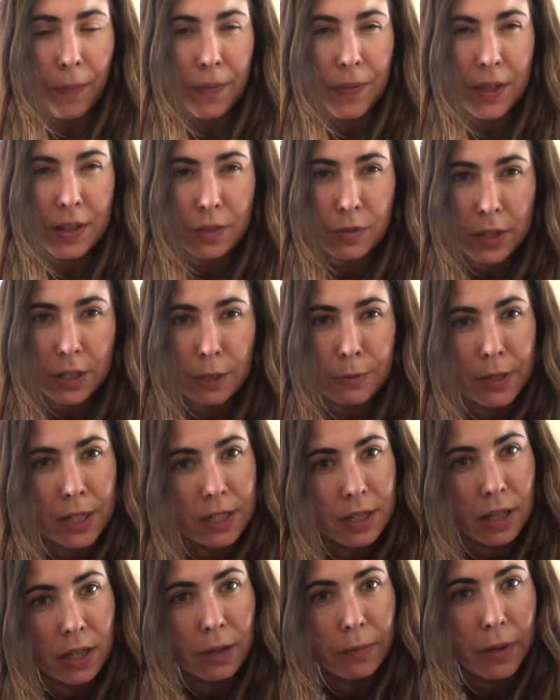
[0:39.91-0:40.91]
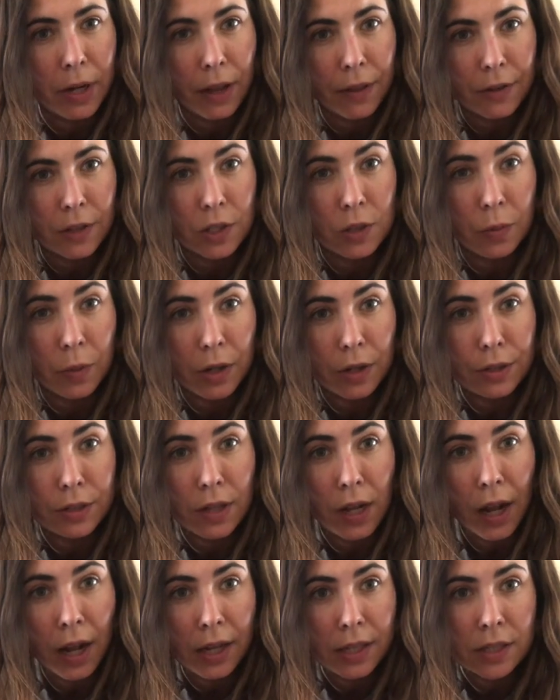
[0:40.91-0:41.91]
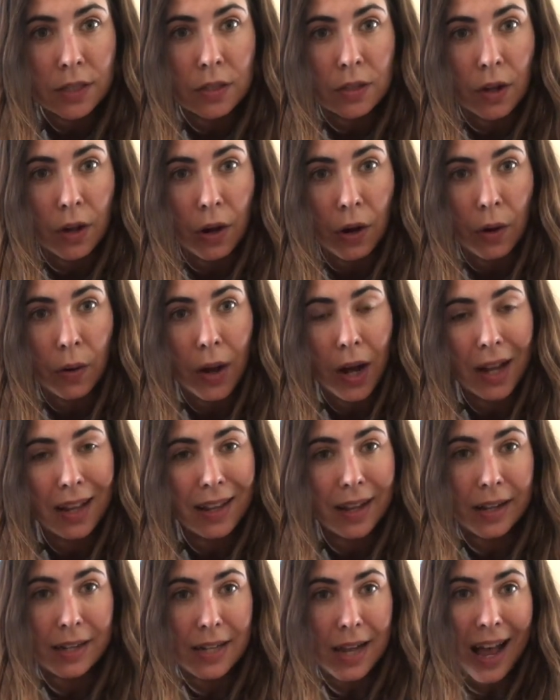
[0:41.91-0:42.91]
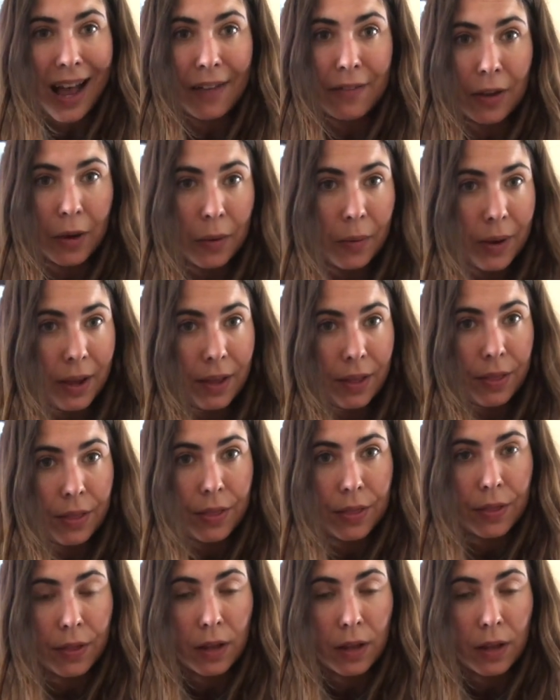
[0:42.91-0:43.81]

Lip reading: This recipe is a little bit on the sweeter side, so I like to have it with